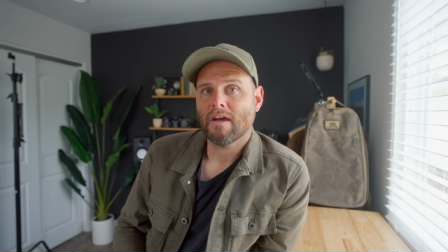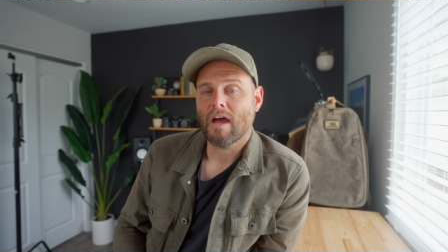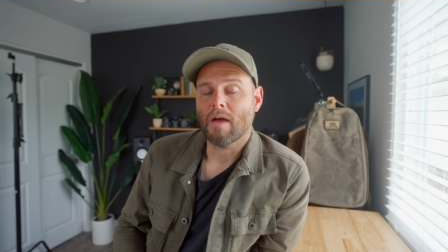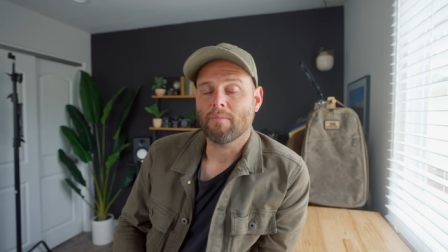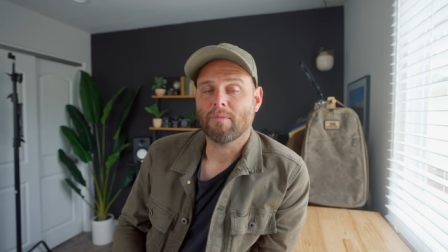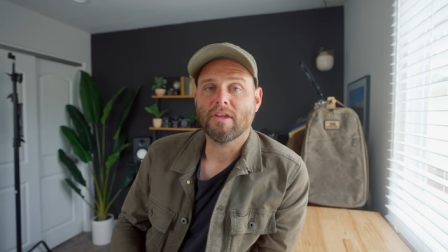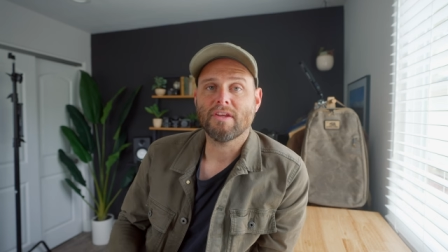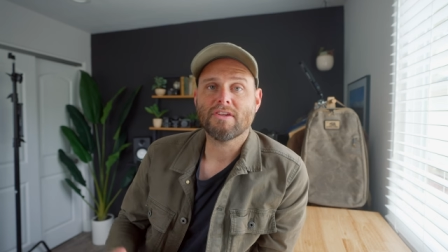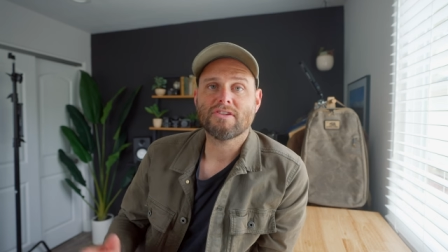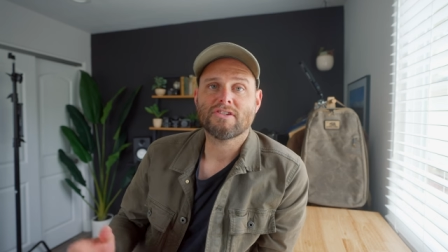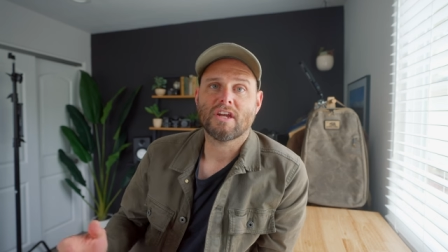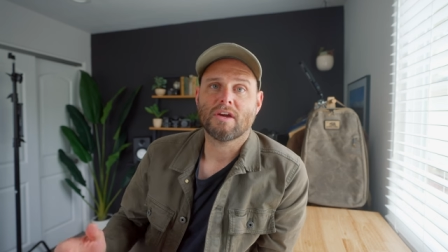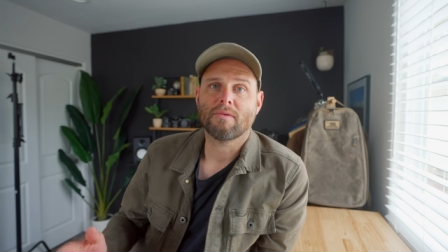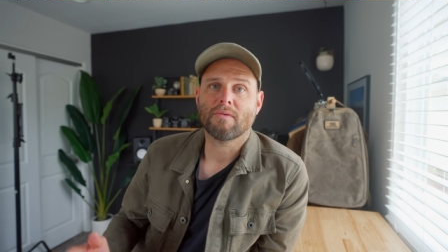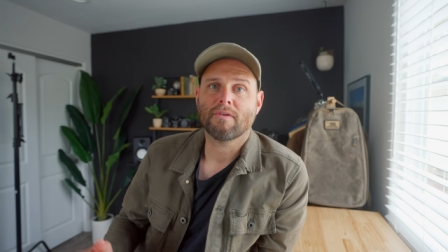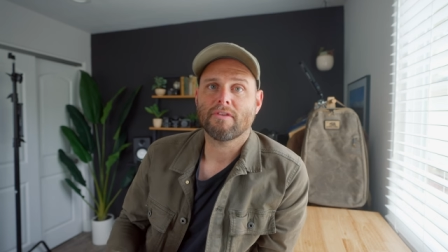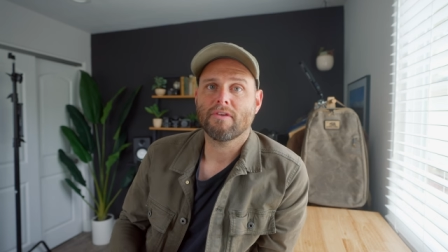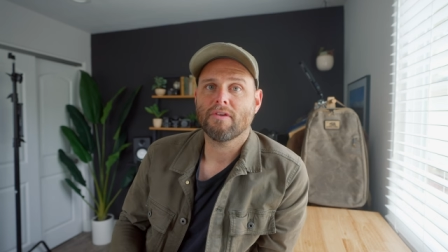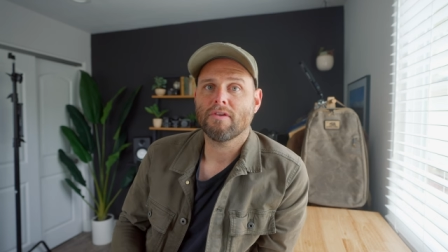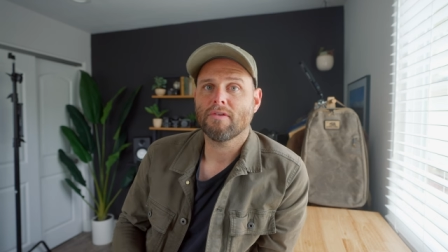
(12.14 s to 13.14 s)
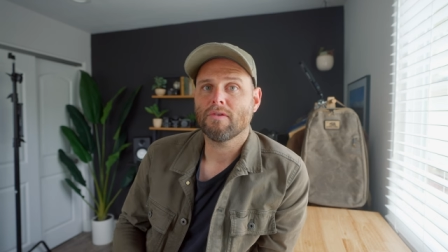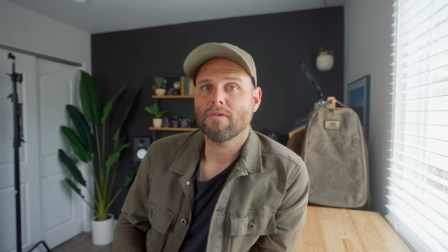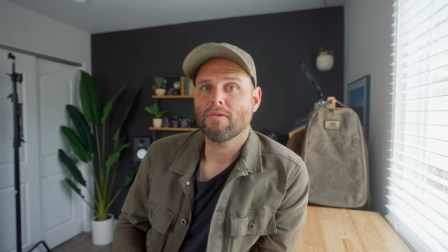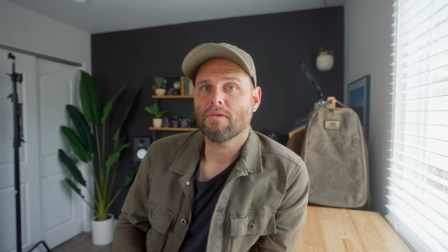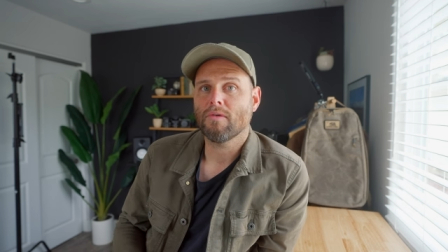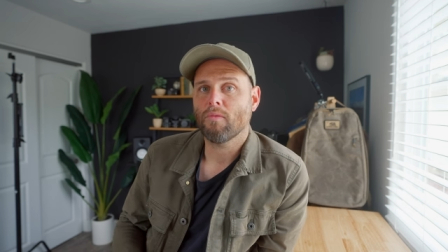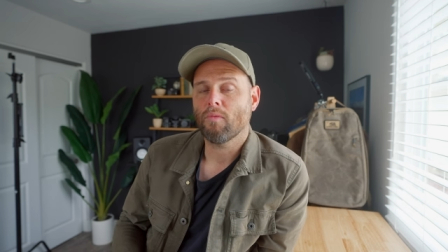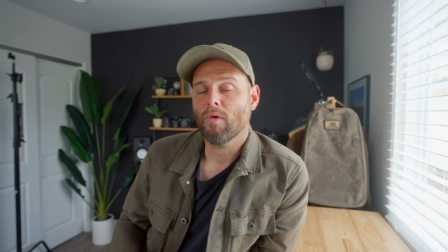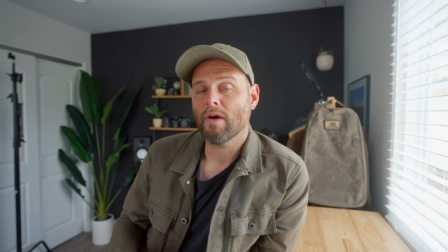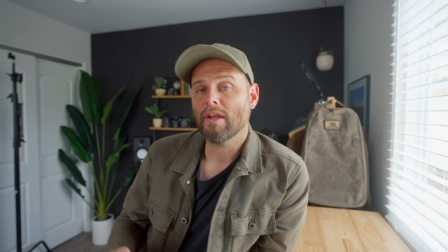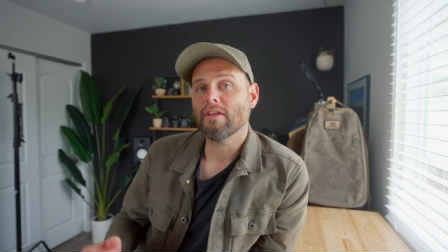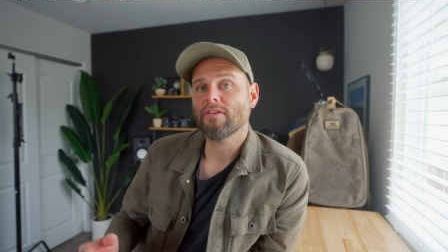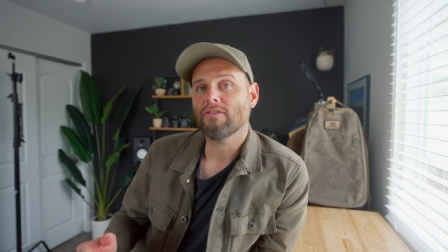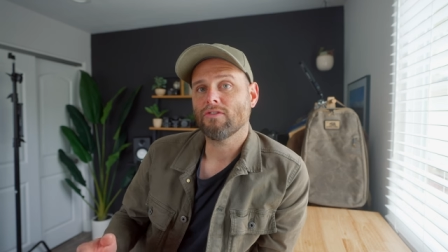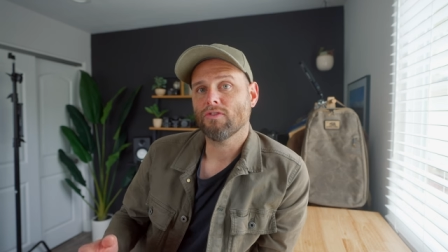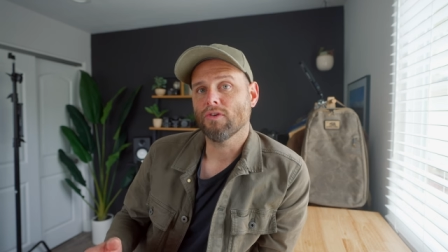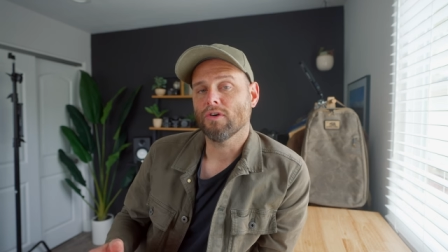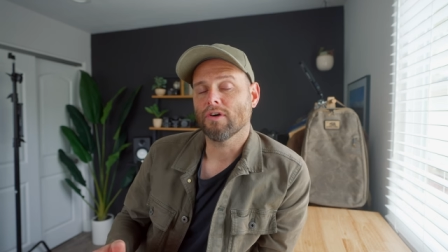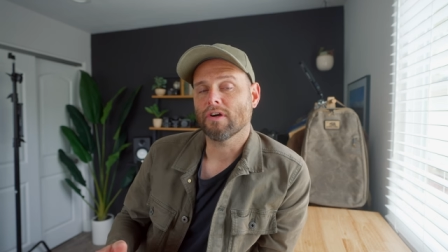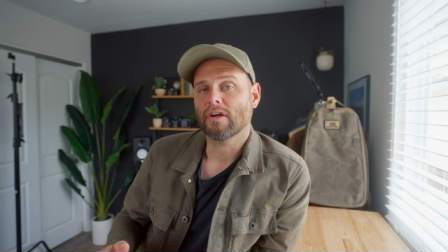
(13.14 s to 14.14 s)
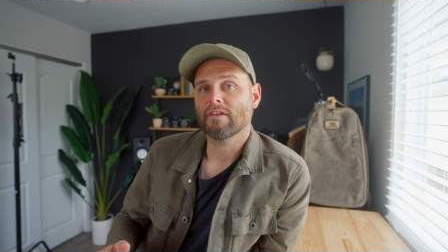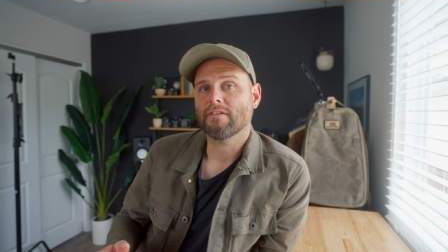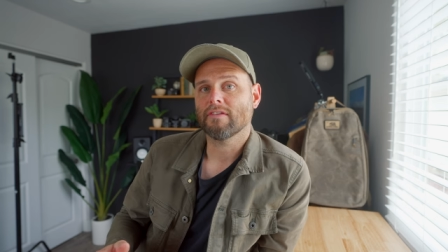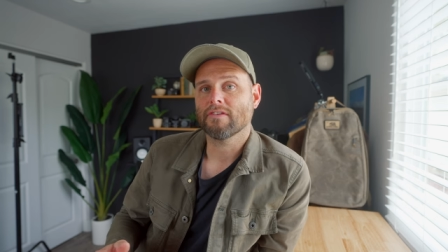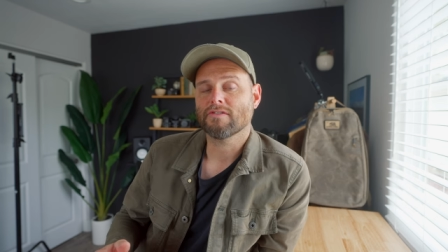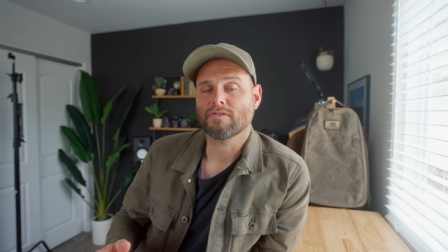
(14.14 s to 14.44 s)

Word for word: I'm going to share with you what it took to